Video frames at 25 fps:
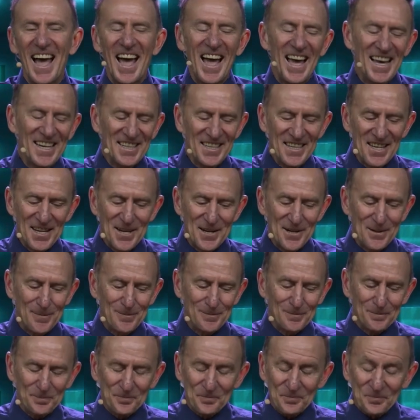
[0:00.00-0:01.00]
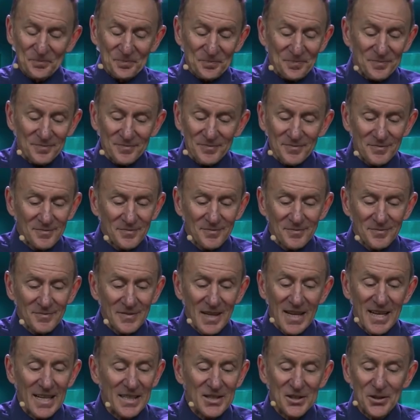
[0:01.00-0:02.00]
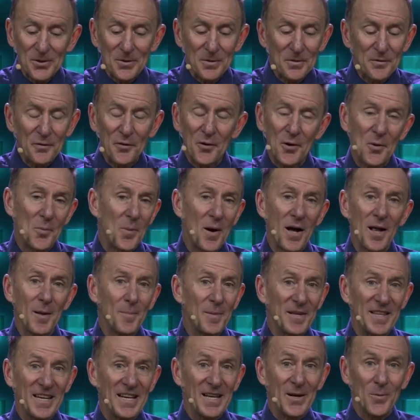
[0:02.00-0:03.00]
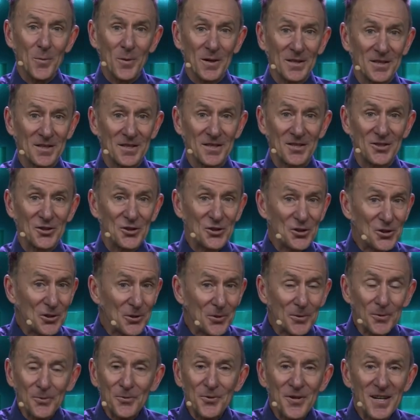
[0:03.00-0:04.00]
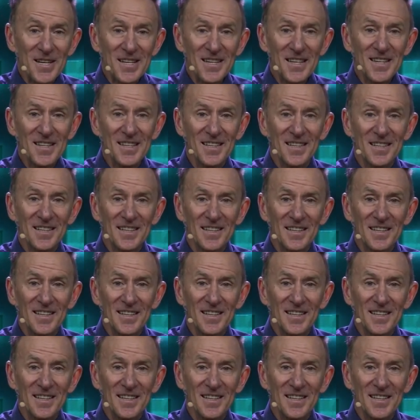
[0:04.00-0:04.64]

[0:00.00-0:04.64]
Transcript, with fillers: And um, it's good for a while, but then he wants children